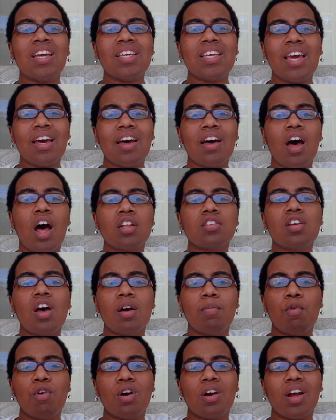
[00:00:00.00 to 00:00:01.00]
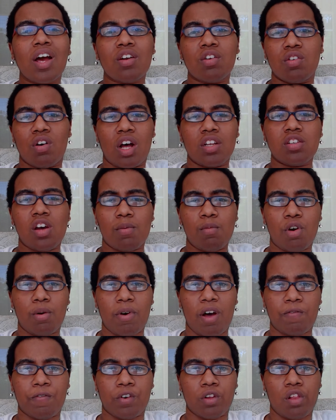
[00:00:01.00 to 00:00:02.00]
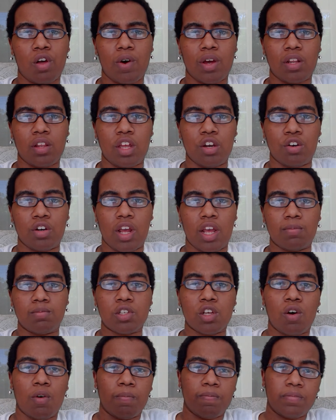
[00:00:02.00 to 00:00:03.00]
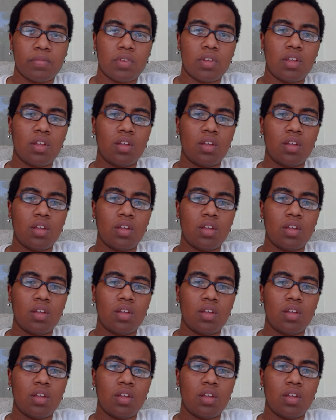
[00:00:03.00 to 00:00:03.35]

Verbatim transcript: yeah, I'll talk more. I don't know. I'll talk more about furlough at a later date. So,